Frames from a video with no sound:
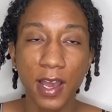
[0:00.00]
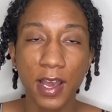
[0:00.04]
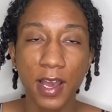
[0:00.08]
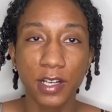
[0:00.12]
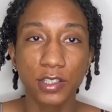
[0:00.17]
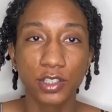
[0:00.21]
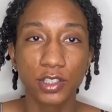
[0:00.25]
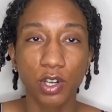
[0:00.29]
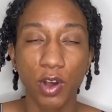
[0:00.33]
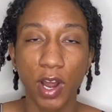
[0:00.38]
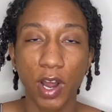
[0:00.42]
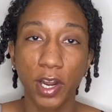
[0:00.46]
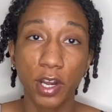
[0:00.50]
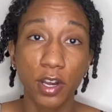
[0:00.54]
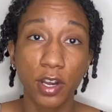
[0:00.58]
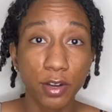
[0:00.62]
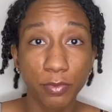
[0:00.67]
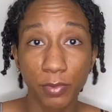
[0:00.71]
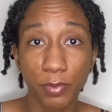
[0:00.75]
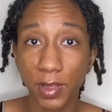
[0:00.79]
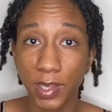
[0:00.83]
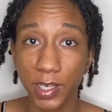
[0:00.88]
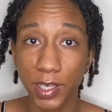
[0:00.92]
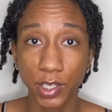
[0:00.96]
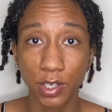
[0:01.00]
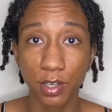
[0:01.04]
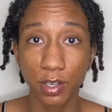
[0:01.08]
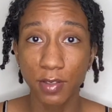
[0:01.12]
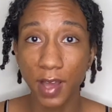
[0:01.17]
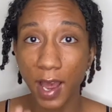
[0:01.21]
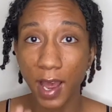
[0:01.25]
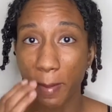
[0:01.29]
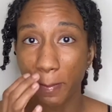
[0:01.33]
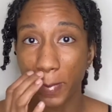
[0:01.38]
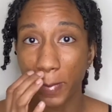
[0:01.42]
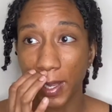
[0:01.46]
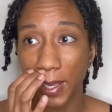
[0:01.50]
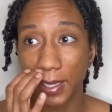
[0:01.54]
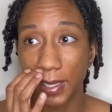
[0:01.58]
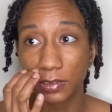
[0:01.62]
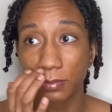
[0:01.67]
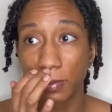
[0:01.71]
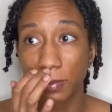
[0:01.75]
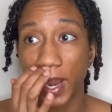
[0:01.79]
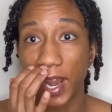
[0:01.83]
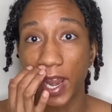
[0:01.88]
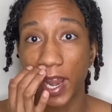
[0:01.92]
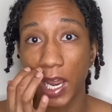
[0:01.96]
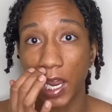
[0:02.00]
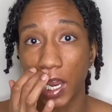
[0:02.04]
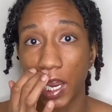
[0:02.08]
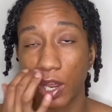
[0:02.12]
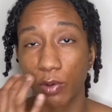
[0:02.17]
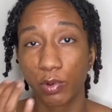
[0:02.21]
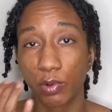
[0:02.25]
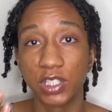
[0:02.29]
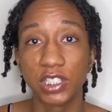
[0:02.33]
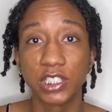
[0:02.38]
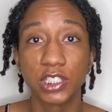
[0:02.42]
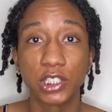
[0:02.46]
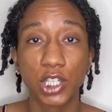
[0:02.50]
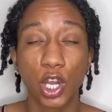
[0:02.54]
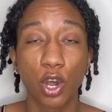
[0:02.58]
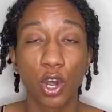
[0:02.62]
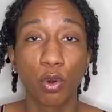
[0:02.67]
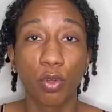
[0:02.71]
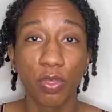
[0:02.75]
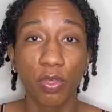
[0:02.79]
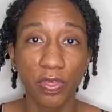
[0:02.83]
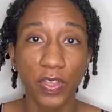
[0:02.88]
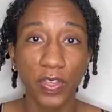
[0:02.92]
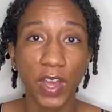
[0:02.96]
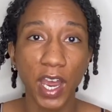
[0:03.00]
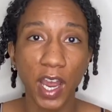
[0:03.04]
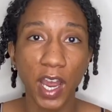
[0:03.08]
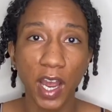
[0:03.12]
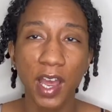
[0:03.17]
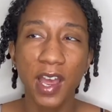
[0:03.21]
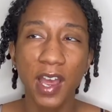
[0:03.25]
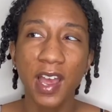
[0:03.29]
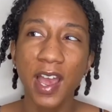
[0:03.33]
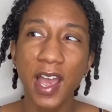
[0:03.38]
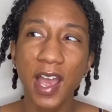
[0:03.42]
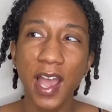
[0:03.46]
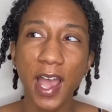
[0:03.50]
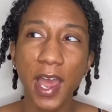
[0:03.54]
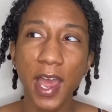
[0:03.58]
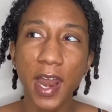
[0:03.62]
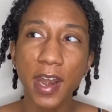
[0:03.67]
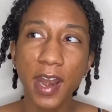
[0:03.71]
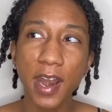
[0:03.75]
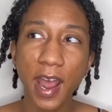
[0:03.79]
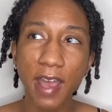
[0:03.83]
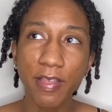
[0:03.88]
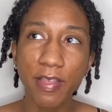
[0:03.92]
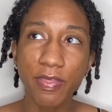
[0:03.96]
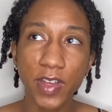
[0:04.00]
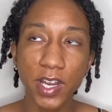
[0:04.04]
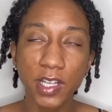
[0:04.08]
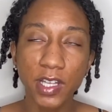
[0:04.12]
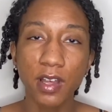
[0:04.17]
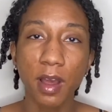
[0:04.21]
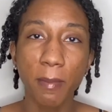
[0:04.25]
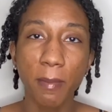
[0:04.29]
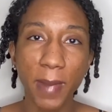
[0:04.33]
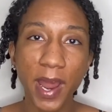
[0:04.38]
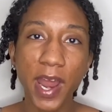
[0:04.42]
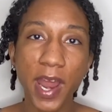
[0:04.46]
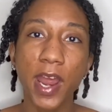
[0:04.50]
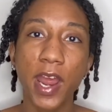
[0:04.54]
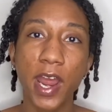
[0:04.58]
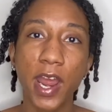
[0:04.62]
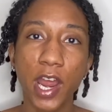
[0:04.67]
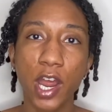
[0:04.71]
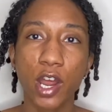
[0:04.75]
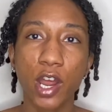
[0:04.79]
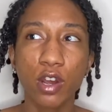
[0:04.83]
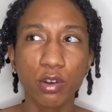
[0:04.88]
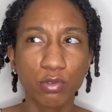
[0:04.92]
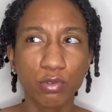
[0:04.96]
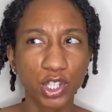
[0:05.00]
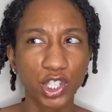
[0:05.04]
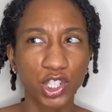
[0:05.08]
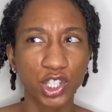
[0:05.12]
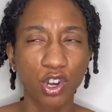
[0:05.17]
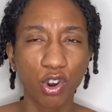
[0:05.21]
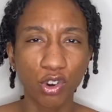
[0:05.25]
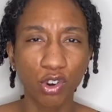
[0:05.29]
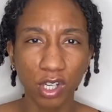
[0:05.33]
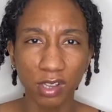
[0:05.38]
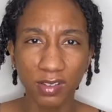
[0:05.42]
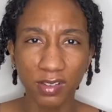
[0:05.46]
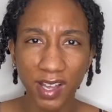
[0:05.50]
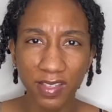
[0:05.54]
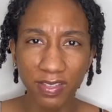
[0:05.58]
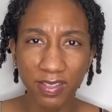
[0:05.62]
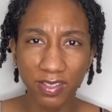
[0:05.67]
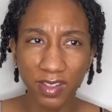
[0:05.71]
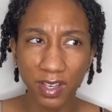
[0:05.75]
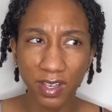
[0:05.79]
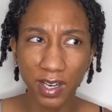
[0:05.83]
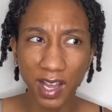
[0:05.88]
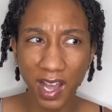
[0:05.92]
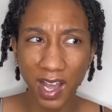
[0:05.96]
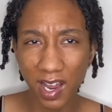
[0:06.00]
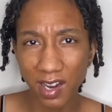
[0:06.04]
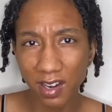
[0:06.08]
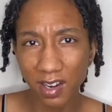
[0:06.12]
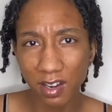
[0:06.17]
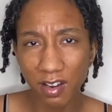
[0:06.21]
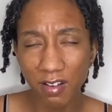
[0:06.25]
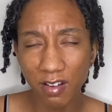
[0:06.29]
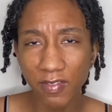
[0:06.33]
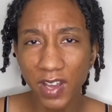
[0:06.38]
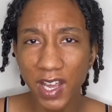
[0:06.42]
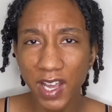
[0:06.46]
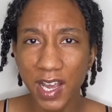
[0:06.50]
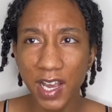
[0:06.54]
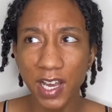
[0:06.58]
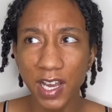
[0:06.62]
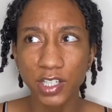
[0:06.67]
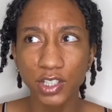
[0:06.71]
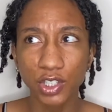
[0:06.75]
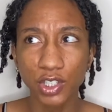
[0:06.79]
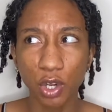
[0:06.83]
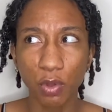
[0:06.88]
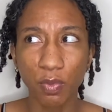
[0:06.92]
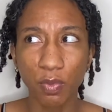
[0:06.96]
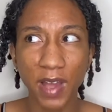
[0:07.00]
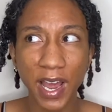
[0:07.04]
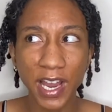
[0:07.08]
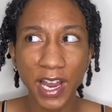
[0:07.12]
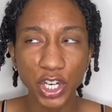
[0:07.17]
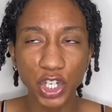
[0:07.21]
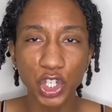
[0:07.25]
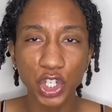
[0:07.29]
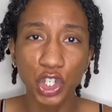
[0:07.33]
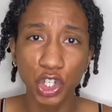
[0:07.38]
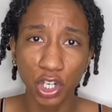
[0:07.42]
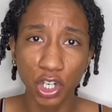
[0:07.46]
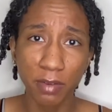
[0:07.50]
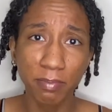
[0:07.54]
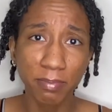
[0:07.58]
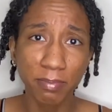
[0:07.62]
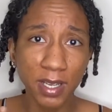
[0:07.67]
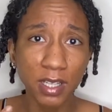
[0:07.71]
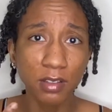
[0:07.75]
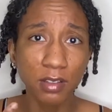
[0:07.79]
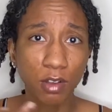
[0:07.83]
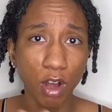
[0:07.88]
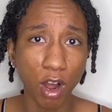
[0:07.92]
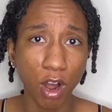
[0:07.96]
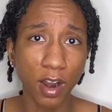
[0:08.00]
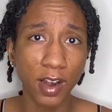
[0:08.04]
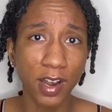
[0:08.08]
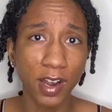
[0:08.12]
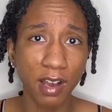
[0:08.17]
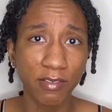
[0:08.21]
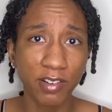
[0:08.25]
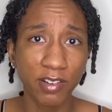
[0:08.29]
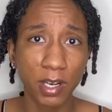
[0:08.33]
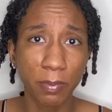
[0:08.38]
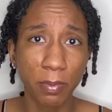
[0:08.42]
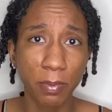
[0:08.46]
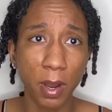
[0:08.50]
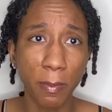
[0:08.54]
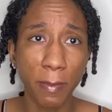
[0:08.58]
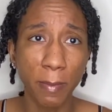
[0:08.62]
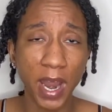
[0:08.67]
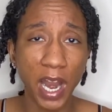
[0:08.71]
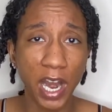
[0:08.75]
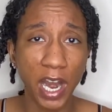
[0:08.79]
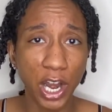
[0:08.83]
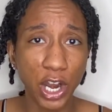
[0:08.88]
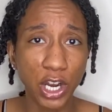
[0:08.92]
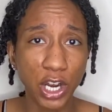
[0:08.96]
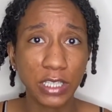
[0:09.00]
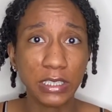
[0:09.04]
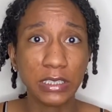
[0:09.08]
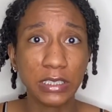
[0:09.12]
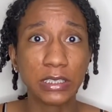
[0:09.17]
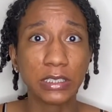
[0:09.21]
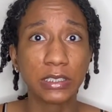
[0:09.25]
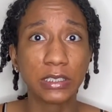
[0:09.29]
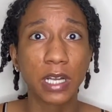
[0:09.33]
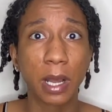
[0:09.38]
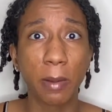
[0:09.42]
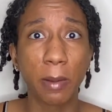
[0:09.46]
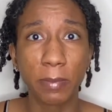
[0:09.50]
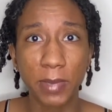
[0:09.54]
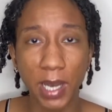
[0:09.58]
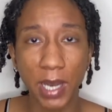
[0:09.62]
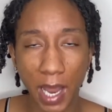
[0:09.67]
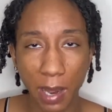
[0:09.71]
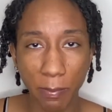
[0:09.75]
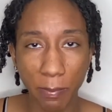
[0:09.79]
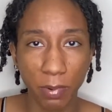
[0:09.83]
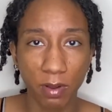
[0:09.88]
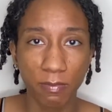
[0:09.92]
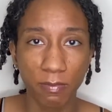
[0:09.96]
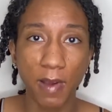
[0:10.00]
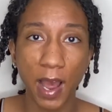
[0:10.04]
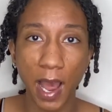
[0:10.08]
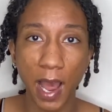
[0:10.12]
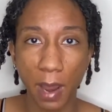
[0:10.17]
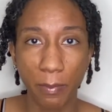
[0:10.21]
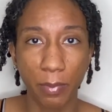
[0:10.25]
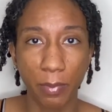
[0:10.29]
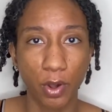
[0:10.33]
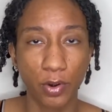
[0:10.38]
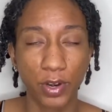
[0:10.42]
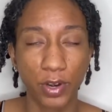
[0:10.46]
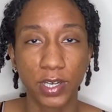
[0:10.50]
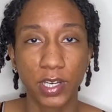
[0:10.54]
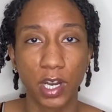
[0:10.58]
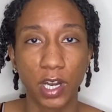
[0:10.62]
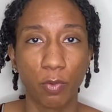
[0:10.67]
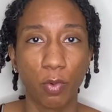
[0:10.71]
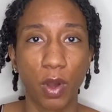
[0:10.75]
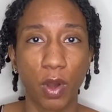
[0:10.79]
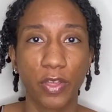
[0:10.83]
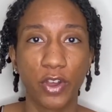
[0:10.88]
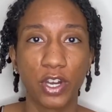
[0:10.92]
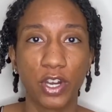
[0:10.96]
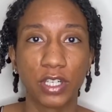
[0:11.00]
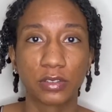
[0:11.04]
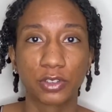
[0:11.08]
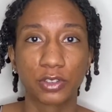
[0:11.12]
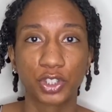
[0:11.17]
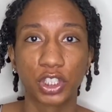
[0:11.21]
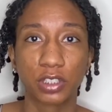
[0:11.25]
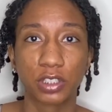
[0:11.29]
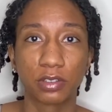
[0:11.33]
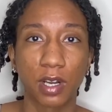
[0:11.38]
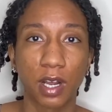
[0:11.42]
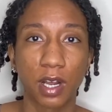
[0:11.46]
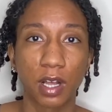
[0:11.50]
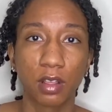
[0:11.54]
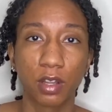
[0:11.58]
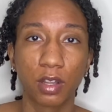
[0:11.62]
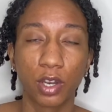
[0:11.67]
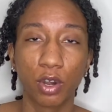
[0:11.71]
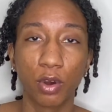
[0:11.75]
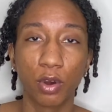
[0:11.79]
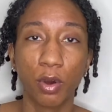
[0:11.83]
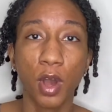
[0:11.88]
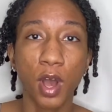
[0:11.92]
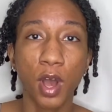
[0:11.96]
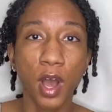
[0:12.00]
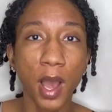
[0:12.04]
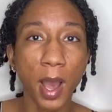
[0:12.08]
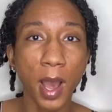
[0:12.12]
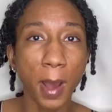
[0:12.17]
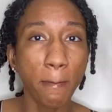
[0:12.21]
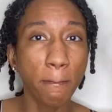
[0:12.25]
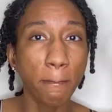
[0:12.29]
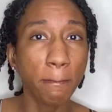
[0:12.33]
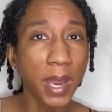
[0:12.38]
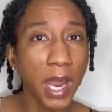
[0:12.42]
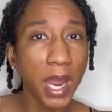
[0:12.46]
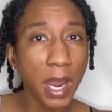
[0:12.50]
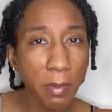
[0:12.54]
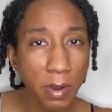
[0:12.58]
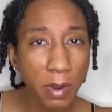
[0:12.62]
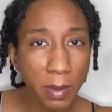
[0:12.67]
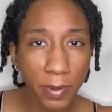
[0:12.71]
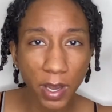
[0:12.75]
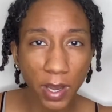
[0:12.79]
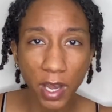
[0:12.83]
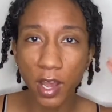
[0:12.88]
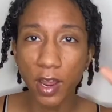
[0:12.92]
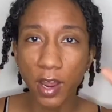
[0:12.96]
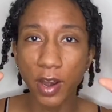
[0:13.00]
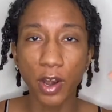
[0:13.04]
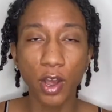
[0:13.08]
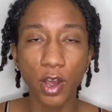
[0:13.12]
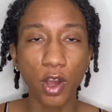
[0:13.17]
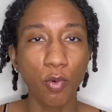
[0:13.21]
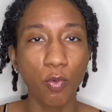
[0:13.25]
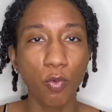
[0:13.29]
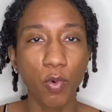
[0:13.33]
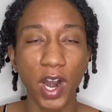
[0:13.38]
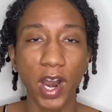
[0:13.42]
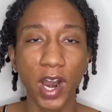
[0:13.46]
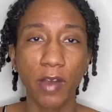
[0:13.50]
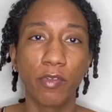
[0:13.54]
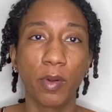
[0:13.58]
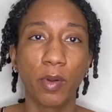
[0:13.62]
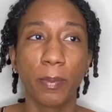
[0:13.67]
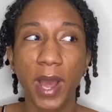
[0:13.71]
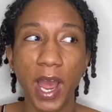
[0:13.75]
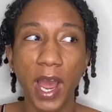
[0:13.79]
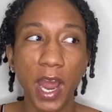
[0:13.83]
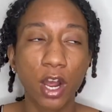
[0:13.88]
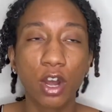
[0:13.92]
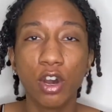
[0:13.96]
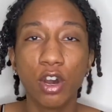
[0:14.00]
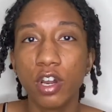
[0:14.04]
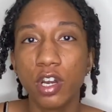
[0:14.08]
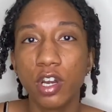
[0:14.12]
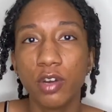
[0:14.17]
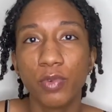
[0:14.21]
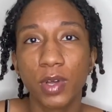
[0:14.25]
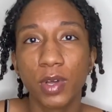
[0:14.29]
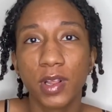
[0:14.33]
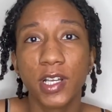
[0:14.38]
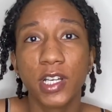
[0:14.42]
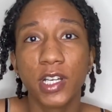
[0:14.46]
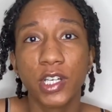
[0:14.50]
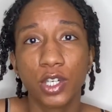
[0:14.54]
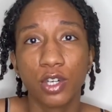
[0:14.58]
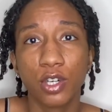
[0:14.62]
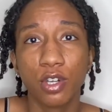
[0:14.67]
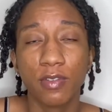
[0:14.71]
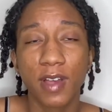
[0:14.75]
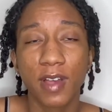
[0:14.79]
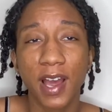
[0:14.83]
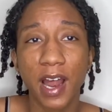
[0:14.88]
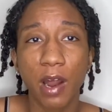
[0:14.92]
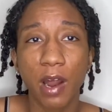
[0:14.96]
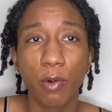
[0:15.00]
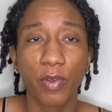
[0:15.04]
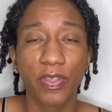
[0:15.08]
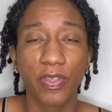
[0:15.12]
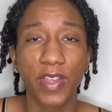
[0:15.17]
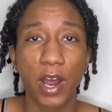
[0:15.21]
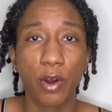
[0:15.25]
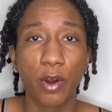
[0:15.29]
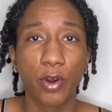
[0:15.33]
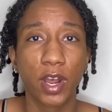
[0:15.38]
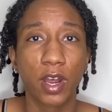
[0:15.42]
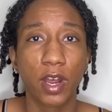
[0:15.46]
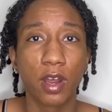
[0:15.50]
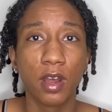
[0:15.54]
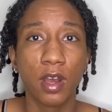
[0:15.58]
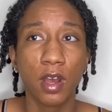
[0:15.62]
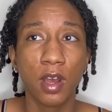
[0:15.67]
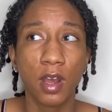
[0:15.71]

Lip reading: and so I couldn't really do that because my hair was so thick. And I think that my hair, it was shoulder length kind of, and so that should be long enough to put my hair in some type of high ponytail, whether it's just like a little baby bun or whatever, but I couldn't really do that without it